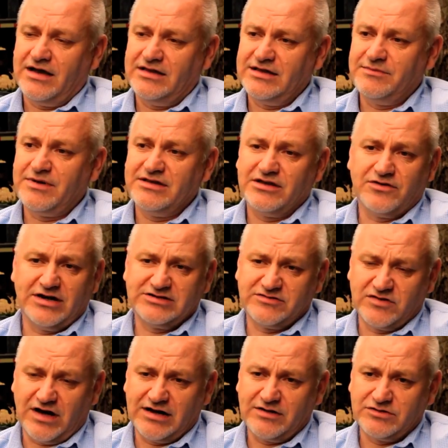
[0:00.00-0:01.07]
and then by the grace
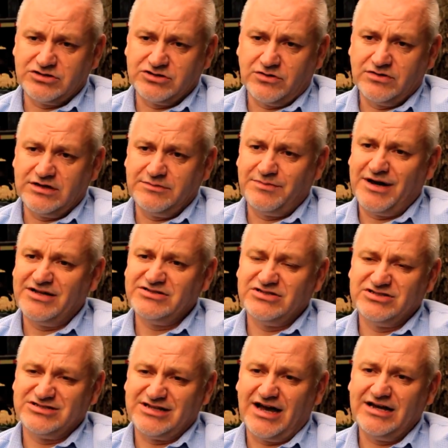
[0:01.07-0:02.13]
of God I was shown the
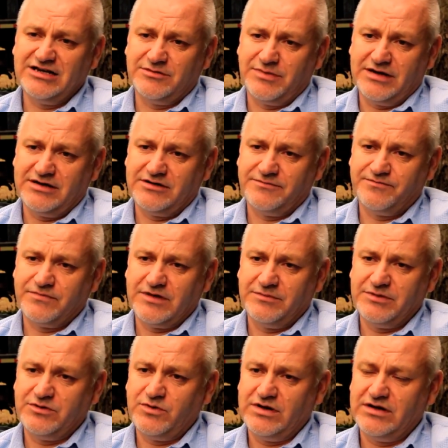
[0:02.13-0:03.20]
Bahnsen-Stein debate
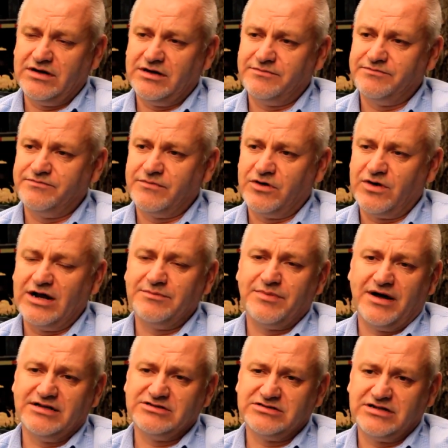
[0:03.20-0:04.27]
between Greg
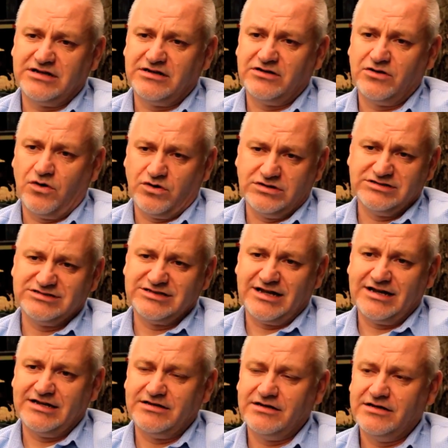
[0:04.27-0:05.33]
Bahnsen and Gordon
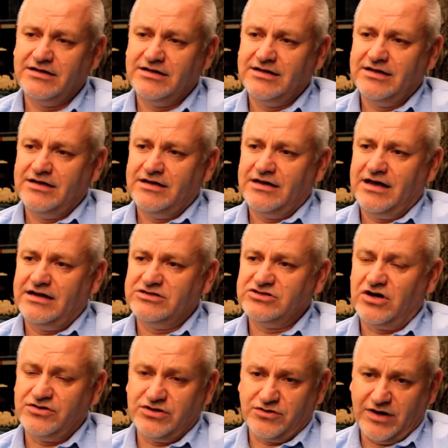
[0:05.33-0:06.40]
Stein, and it's
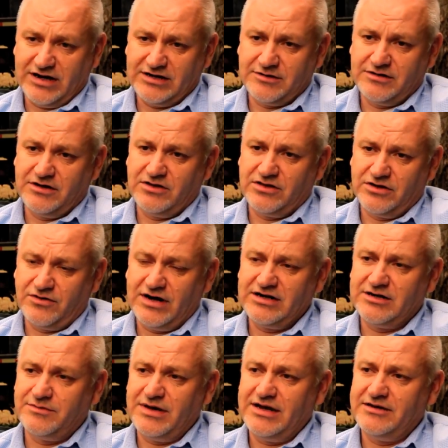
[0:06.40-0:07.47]
called the Great
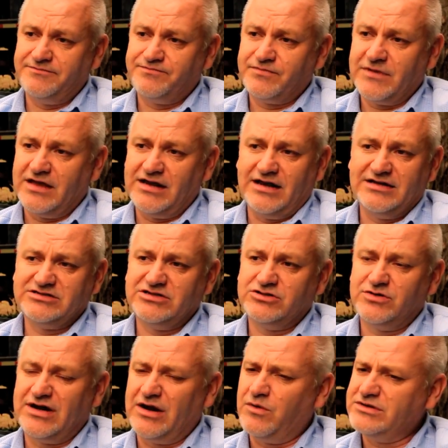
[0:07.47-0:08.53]
Debate. And I listened
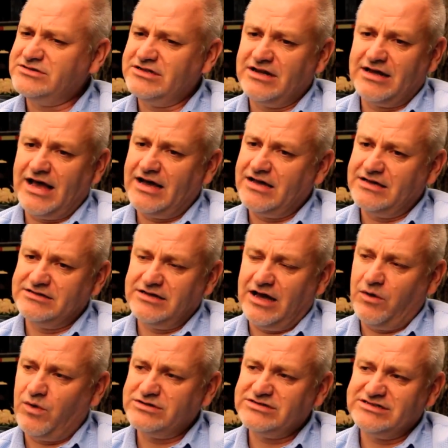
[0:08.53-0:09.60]
to it, and
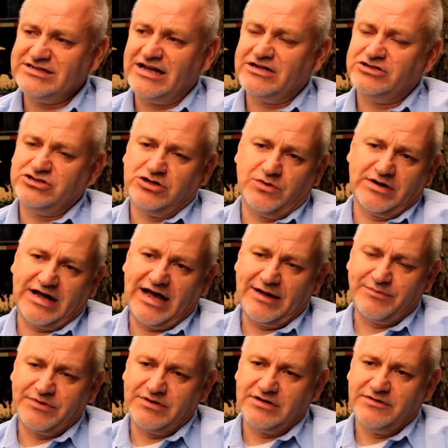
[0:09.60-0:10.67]
I wasn't exactly sure what
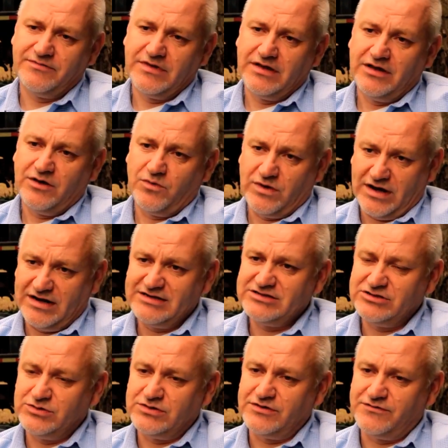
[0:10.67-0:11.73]
happened when I
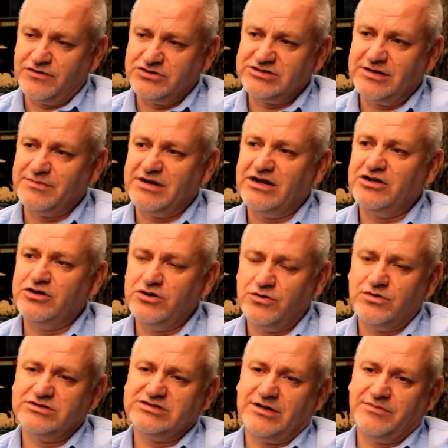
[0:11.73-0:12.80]
listened to it the first time, but I knew
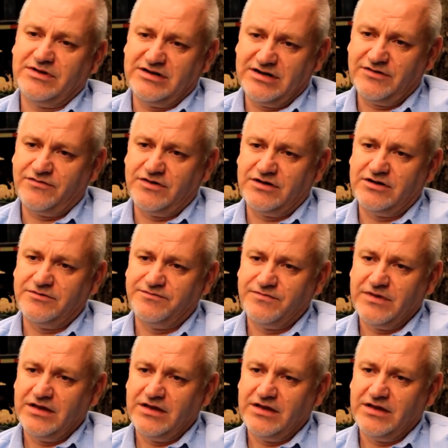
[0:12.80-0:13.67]
it was something different.